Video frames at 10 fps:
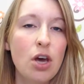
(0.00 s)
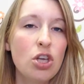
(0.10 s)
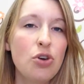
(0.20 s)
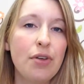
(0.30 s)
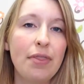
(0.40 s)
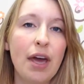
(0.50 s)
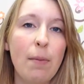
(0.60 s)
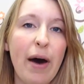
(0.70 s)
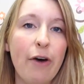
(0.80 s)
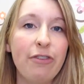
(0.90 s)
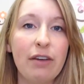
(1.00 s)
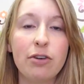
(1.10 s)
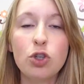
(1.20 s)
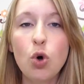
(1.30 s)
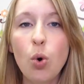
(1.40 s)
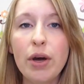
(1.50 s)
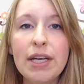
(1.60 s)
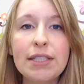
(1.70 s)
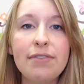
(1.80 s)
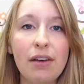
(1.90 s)
You can think about favorite
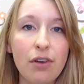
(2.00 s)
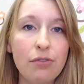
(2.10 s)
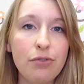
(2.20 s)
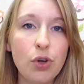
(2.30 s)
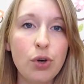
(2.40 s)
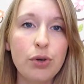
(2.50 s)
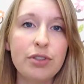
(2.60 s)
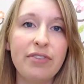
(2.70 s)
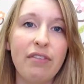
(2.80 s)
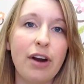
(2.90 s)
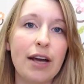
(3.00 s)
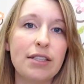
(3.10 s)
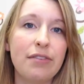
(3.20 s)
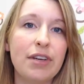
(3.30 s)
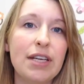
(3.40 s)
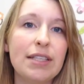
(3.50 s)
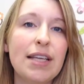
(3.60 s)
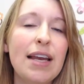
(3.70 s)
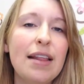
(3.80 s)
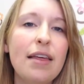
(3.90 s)
toys, favorite foods, favorite activities,
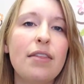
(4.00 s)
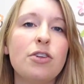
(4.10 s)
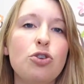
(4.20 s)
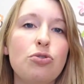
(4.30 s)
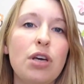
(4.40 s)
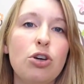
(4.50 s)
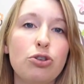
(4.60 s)
anything that you think your